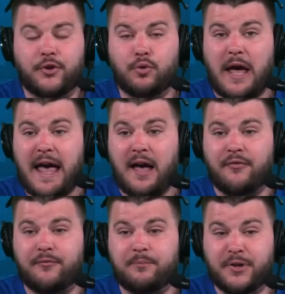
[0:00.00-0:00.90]
to
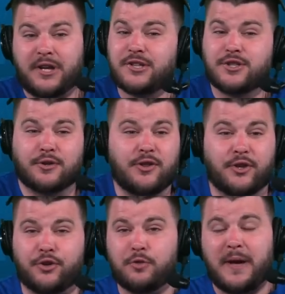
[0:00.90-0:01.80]
have potentially the
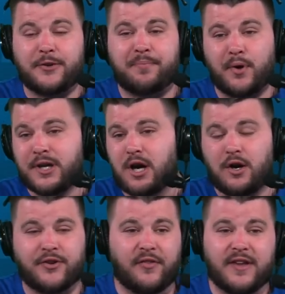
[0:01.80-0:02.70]
two best point
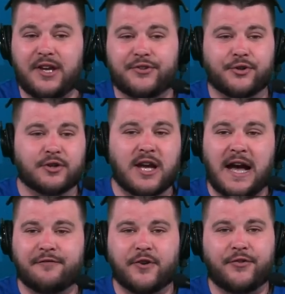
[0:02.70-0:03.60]
guards in the Eastern
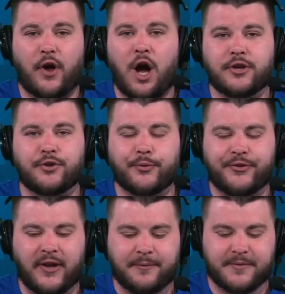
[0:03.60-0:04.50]
Conference on your
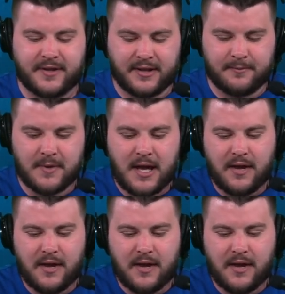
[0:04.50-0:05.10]
same team,